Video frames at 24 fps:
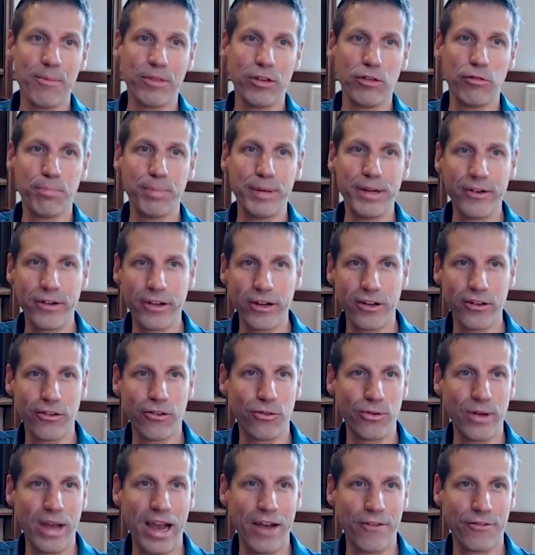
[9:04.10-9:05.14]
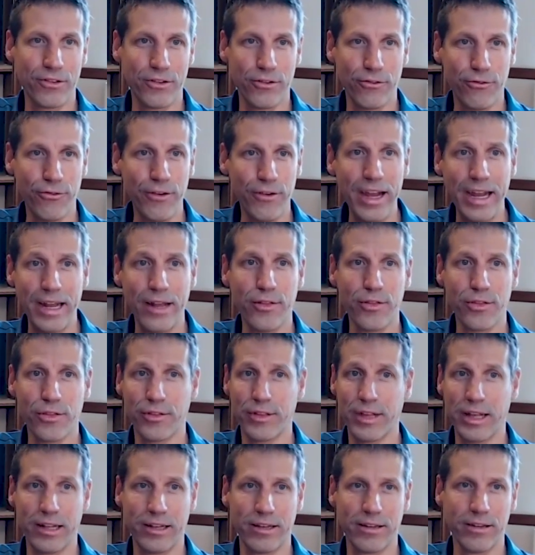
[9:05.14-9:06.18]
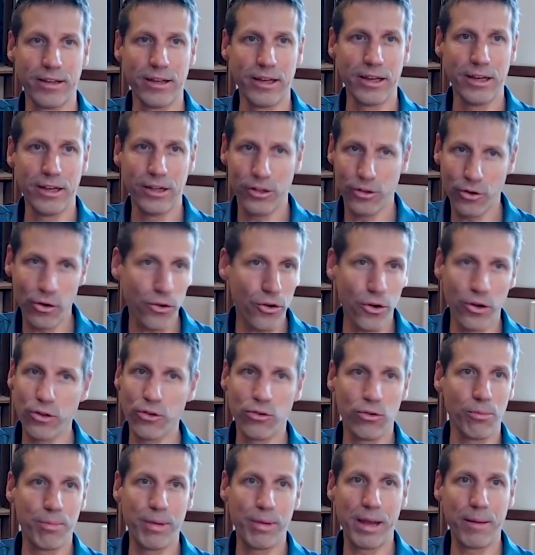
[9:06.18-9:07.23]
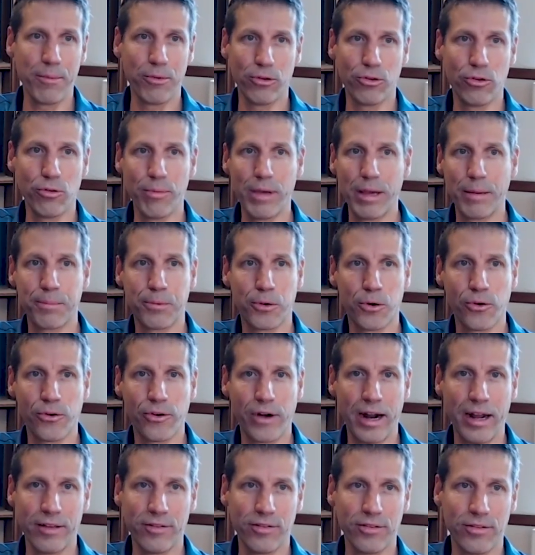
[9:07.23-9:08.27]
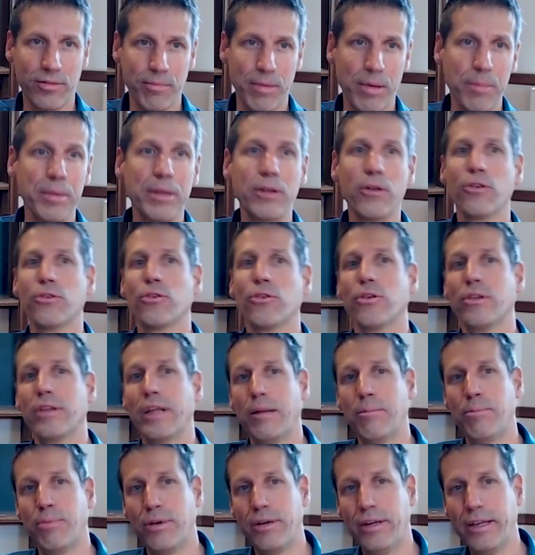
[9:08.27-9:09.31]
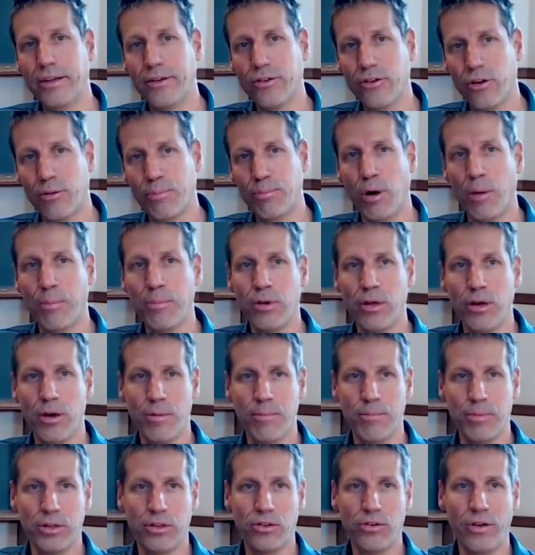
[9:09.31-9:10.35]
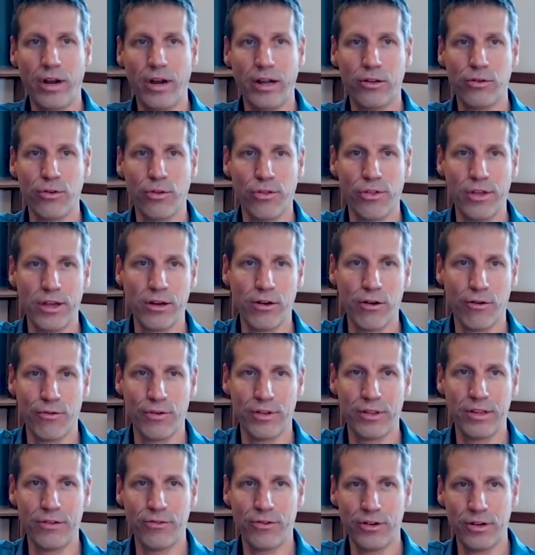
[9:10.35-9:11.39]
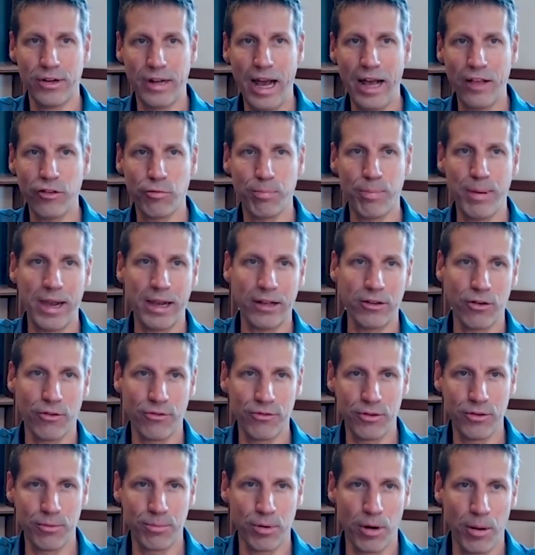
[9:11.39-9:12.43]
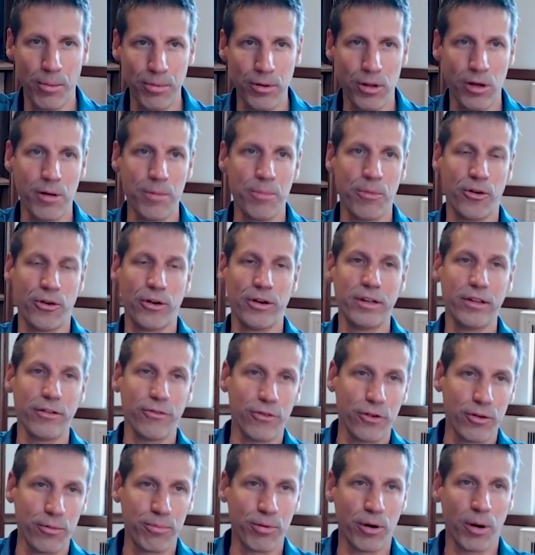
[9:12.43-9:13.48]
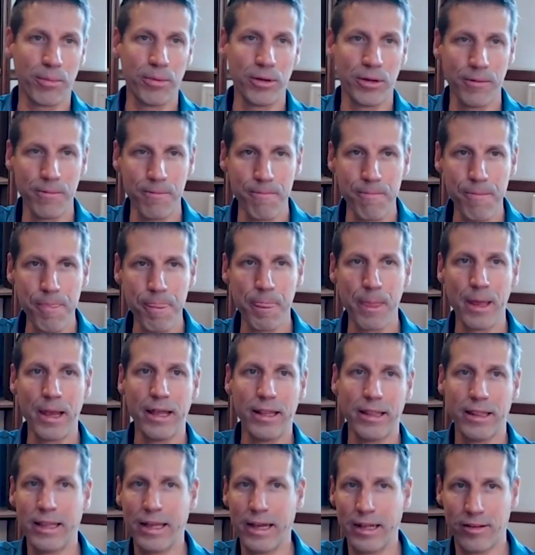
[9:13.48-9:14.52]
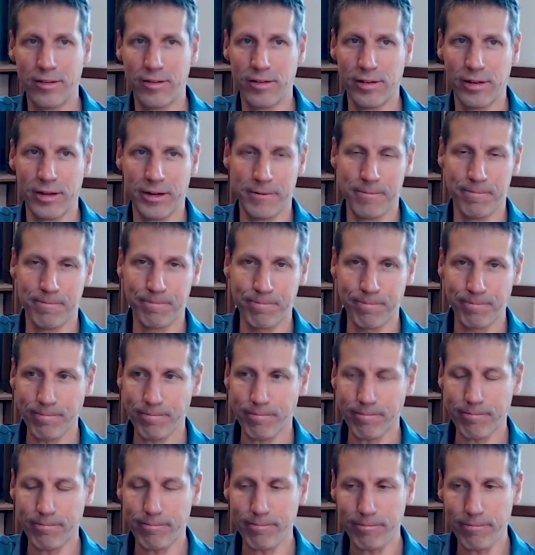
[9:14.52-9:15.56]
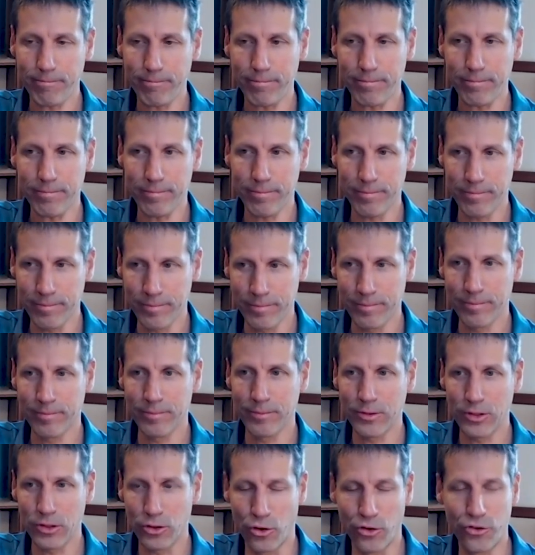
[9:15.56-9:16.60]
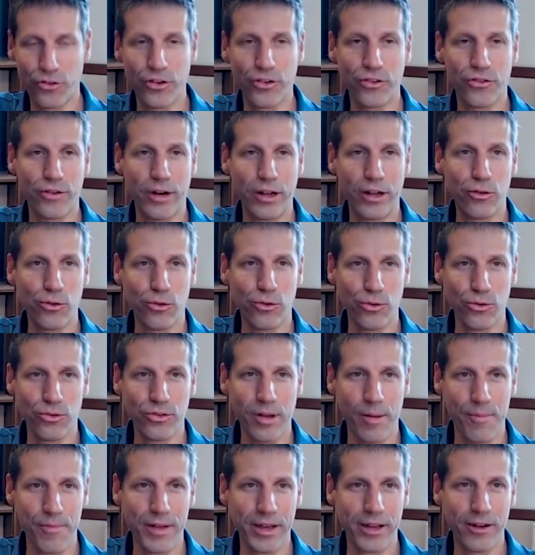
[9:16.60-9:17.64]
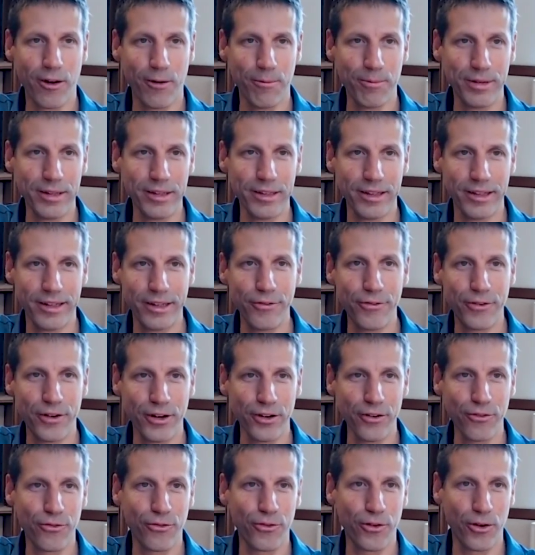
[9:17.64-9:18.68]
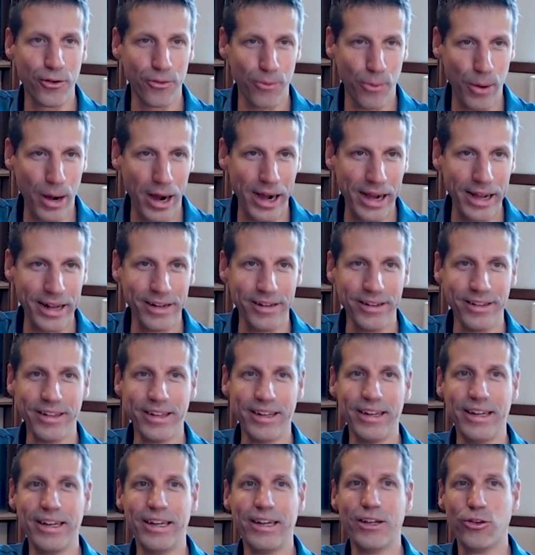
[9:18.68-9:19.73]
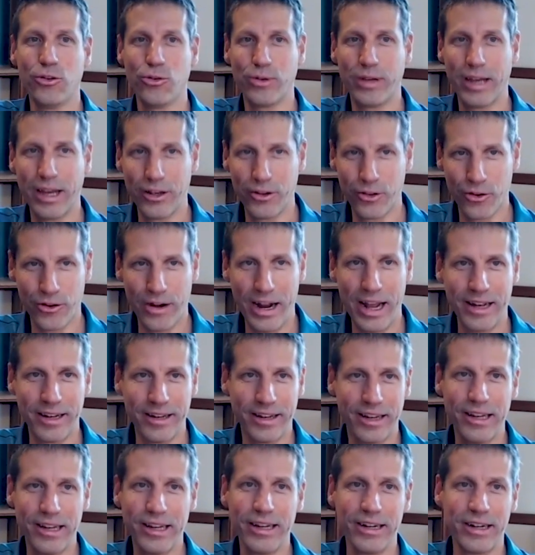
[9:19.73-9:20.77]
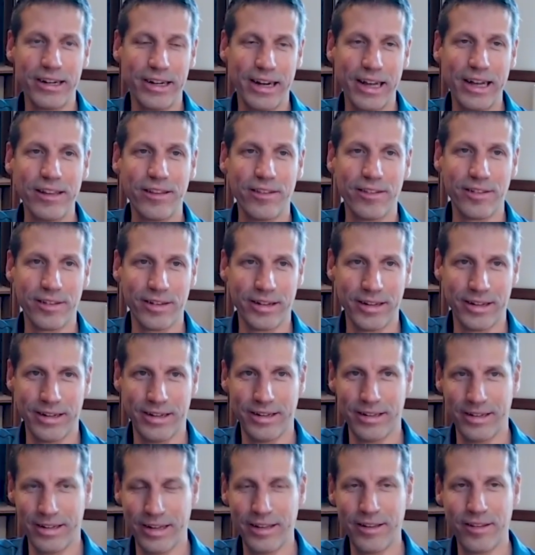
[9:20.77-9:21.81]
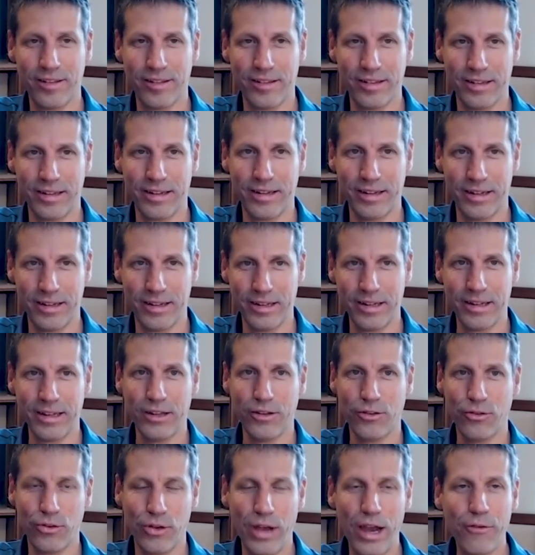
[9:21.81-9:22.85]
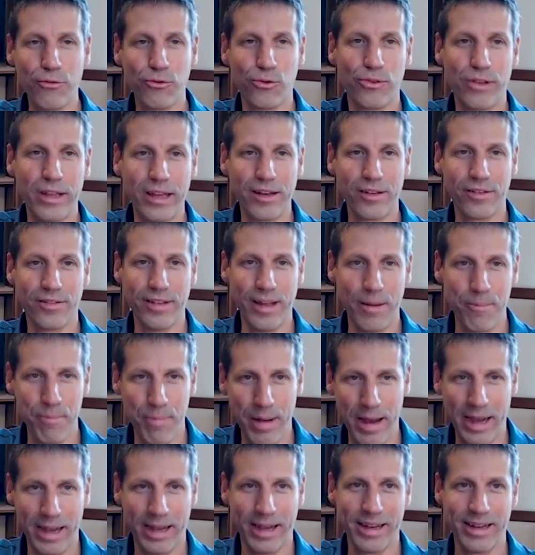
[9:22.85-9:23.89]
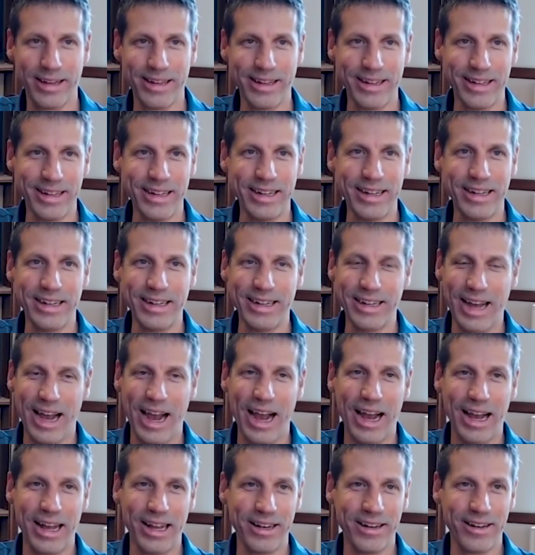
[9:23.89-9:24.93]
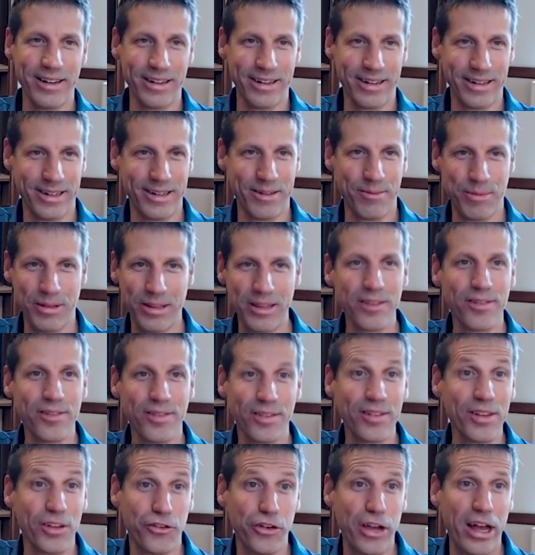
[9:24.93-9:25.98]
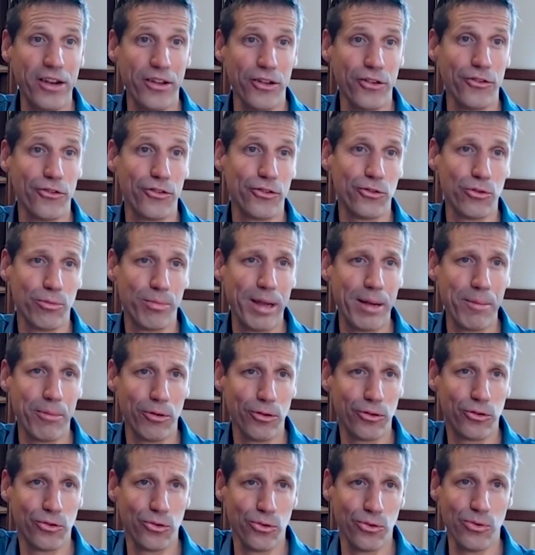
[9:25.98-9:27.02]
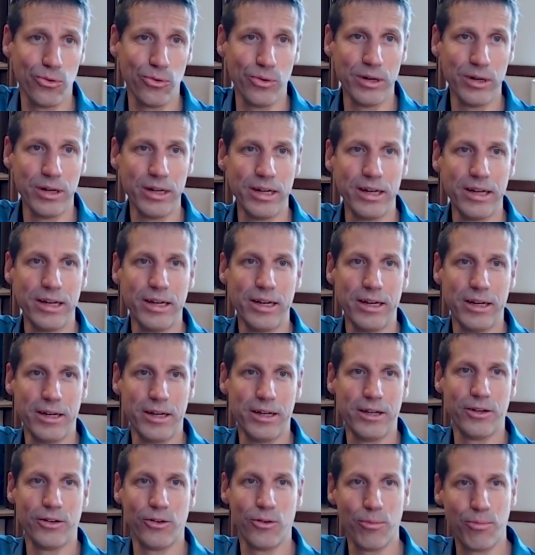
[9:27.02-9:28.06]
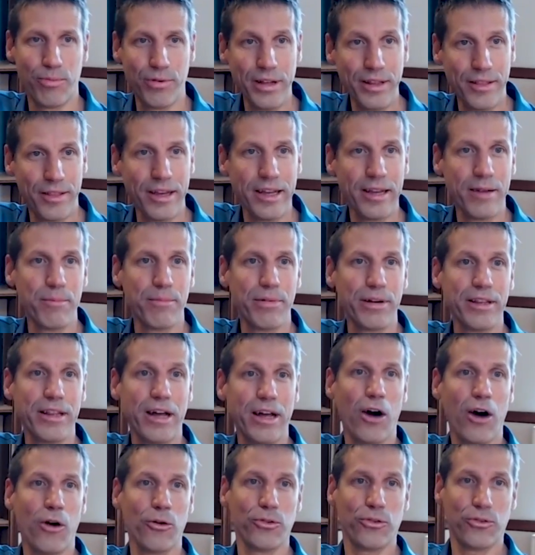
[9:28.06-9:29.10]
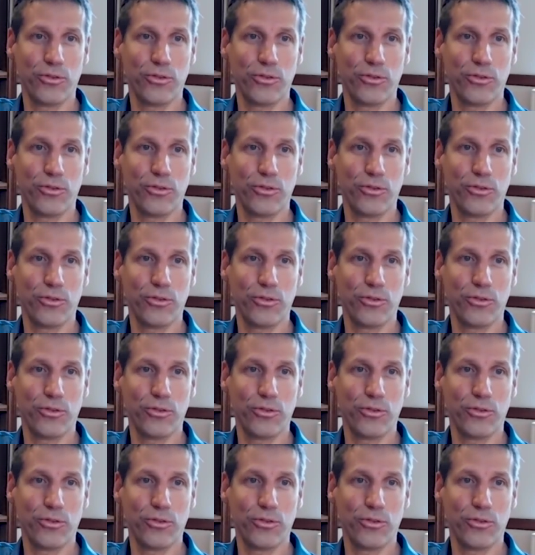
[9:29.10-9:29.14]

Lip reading: periods, to have the faith that you're going to be able to make progress, maybe not on that particular problem, but try to think of a different aspect of the problem or a different problem, that's or just try to do something completely different for a while to get your head clear. So you have to take a step back. And but this is a challenge, to be able to breathe in, breathe out,